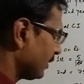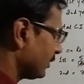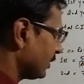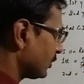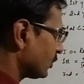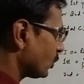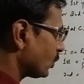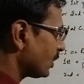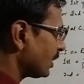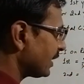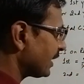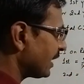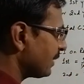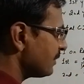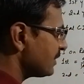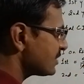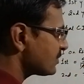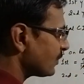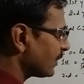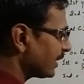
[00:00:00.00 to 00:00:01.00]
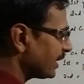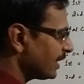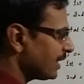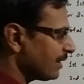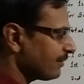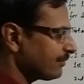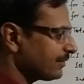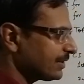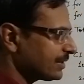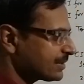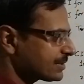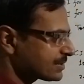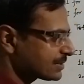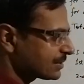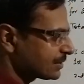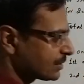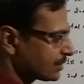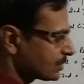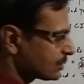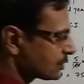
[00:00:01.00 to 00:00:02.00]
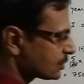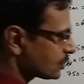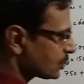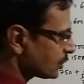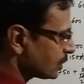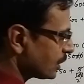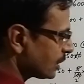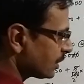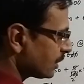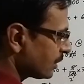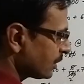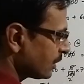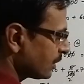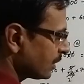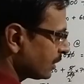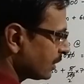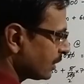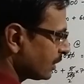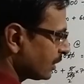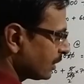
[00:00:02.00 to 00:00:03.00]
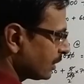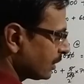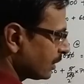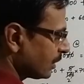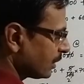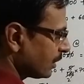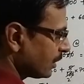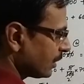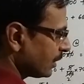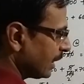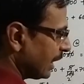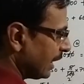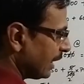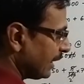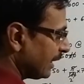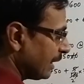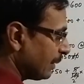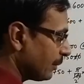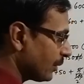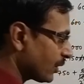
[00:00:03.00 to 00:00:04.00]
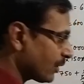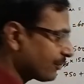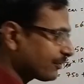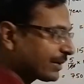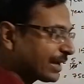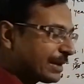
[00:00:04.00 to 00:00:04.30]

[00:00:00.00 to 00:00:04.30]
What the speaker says: the total time is 1.5 years, so the number of